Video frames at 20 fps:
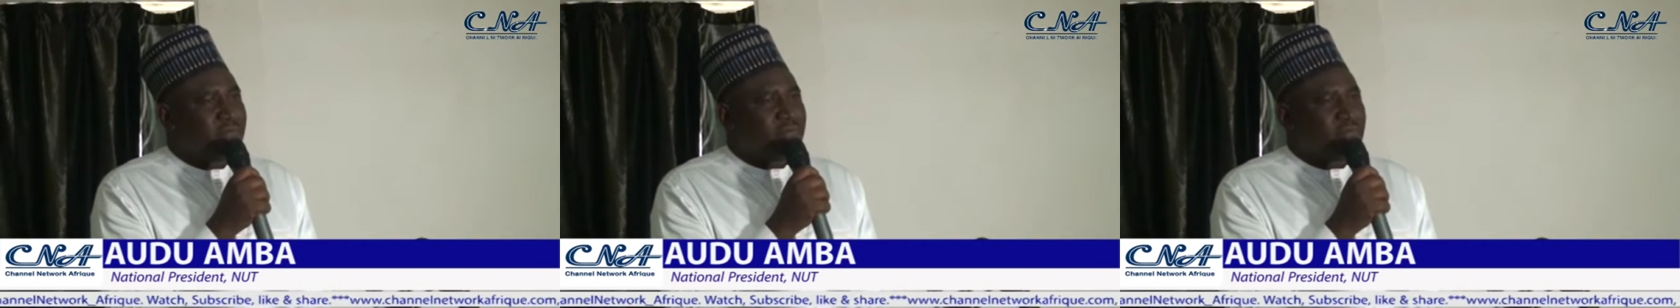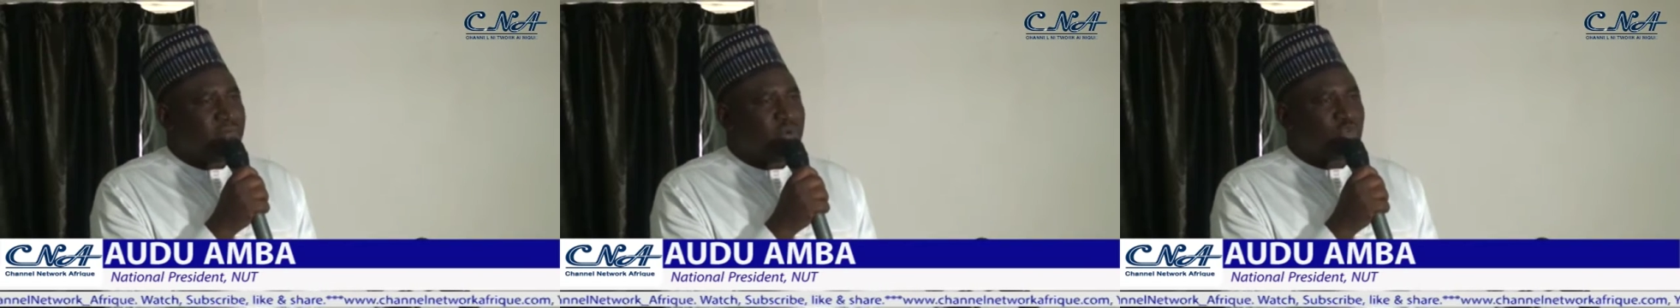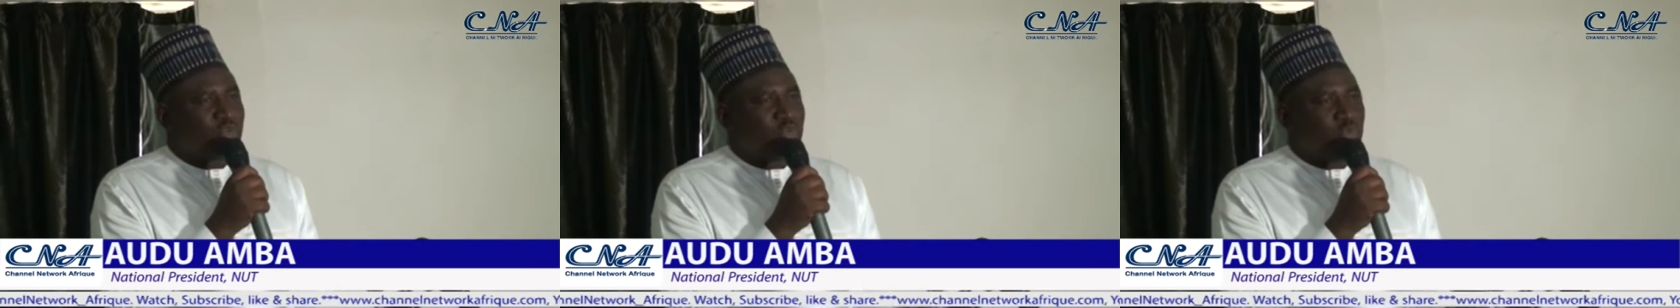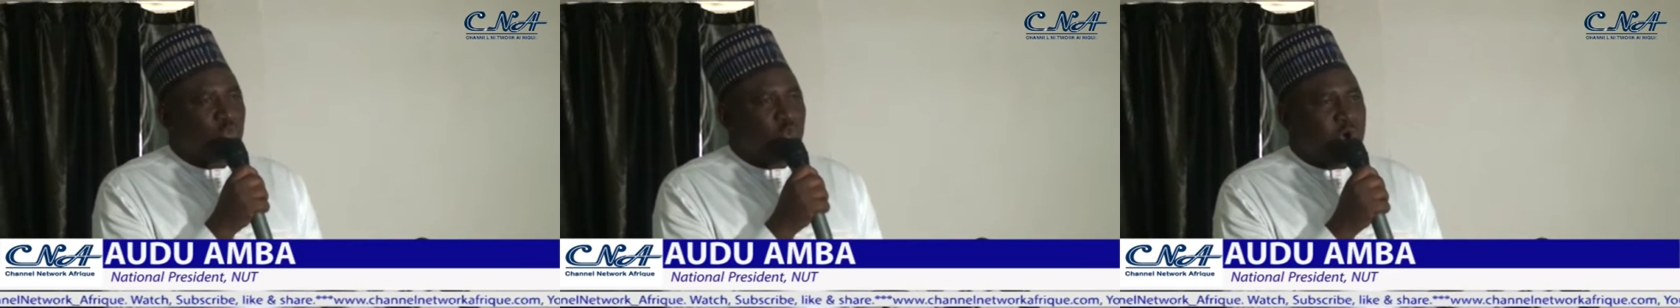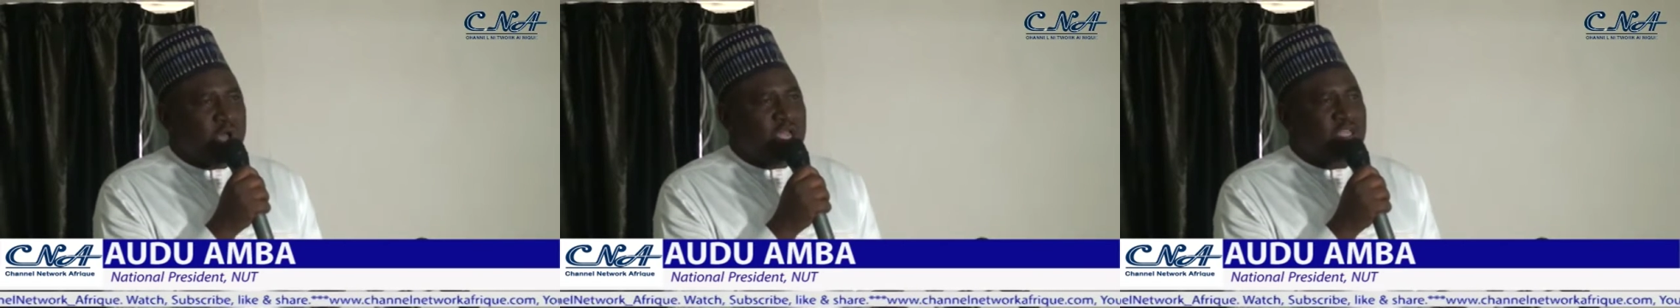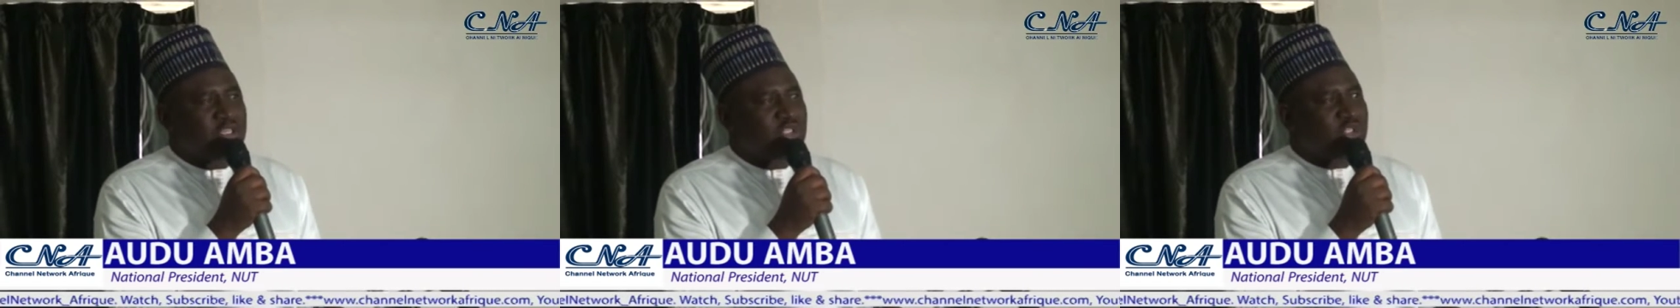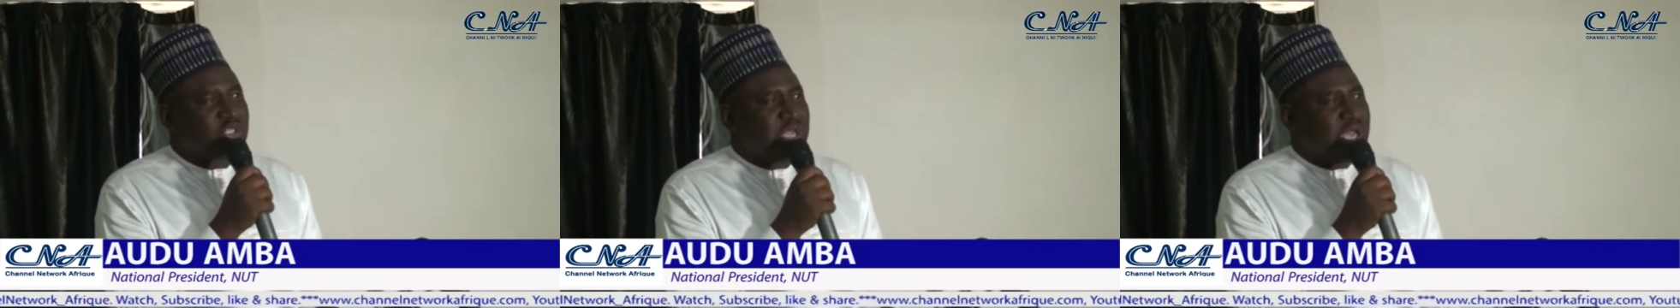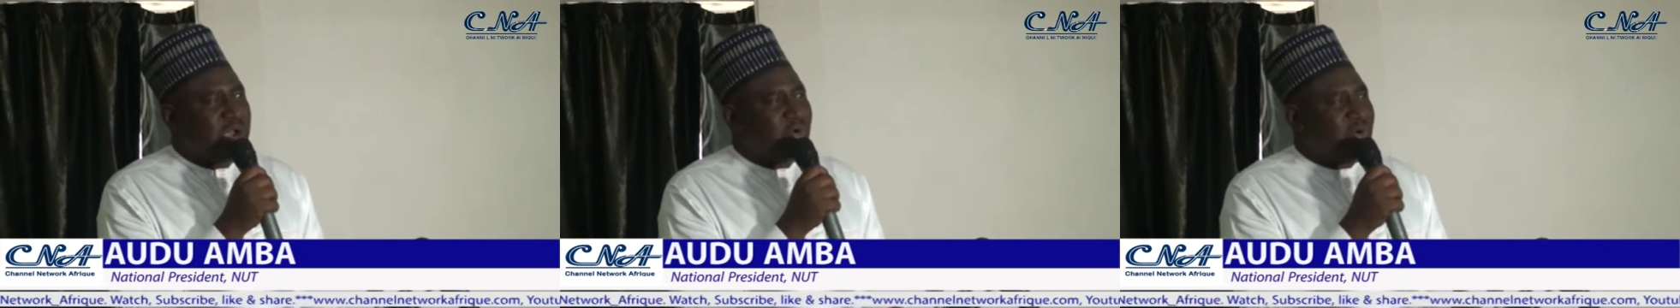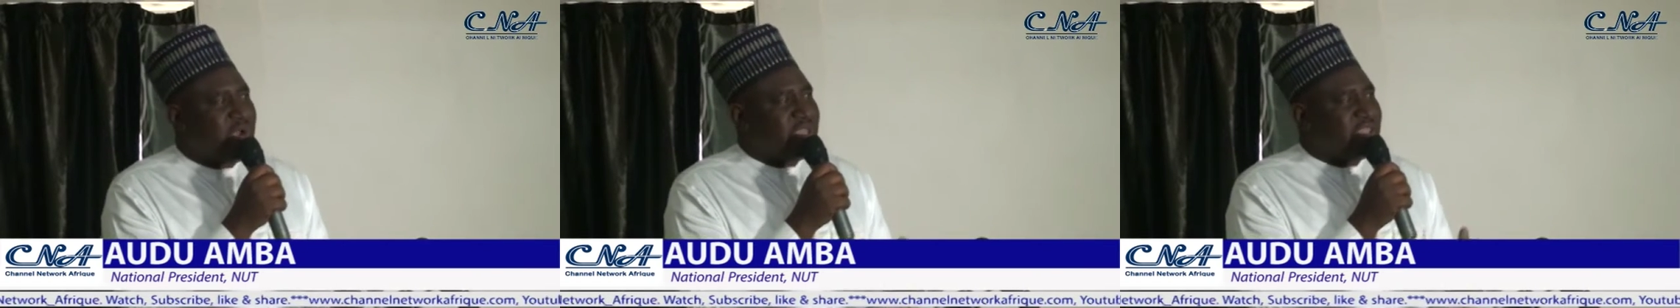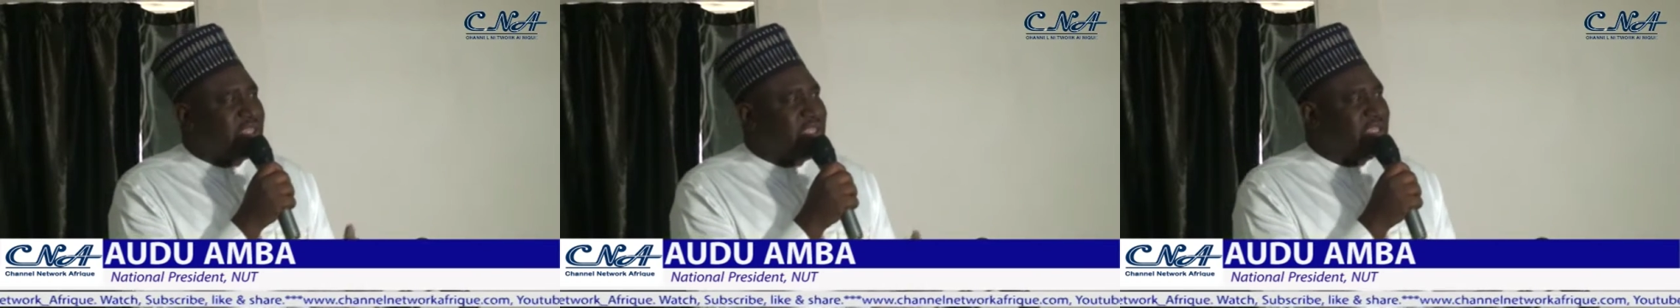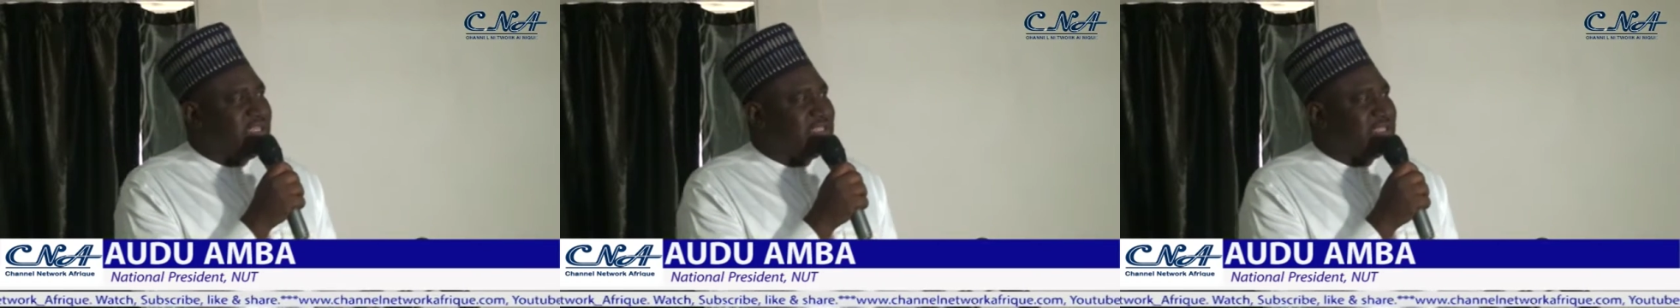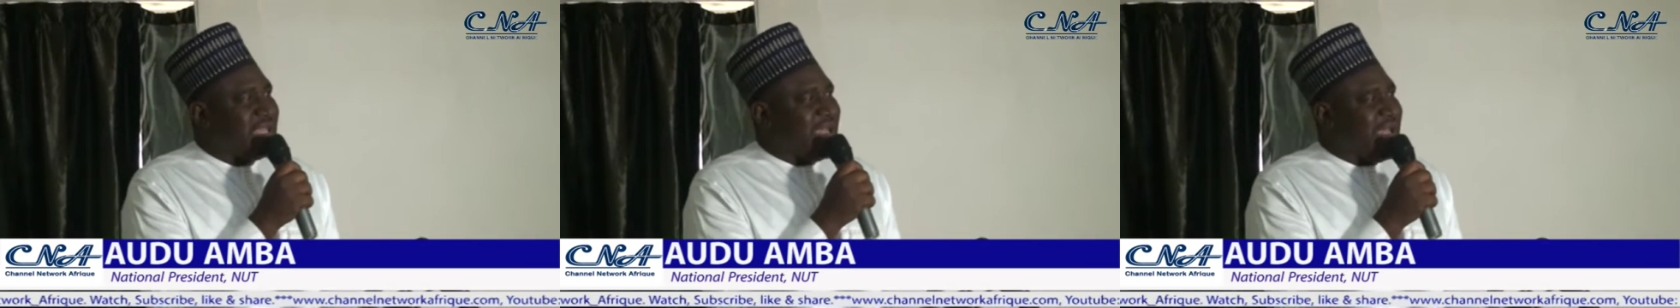But once our kids